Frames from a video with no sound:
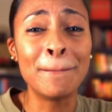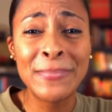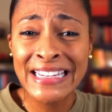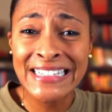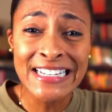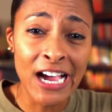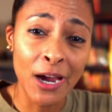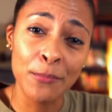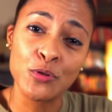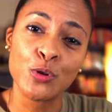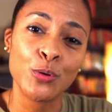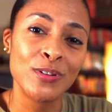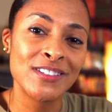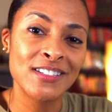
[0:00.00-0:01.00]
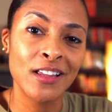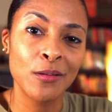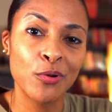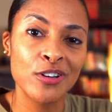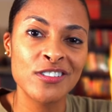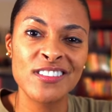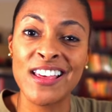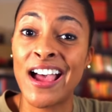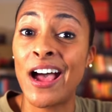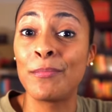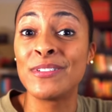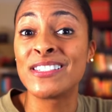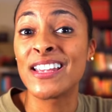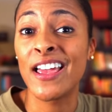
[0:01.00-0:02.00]
big time druid celebration that
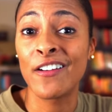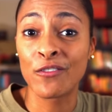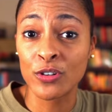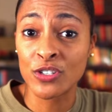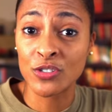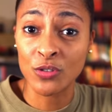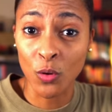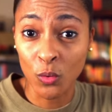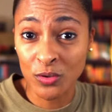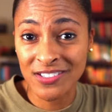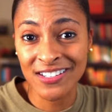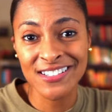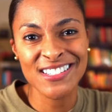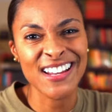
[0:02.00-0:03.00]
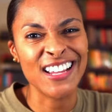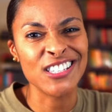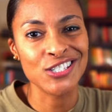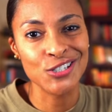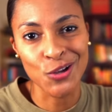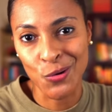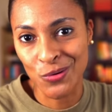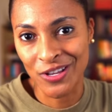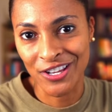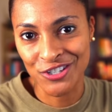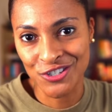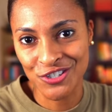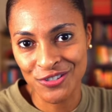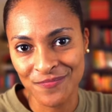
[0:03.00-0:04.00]
happens every solstice at
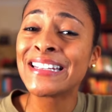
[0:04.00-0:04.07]
Stonehenge.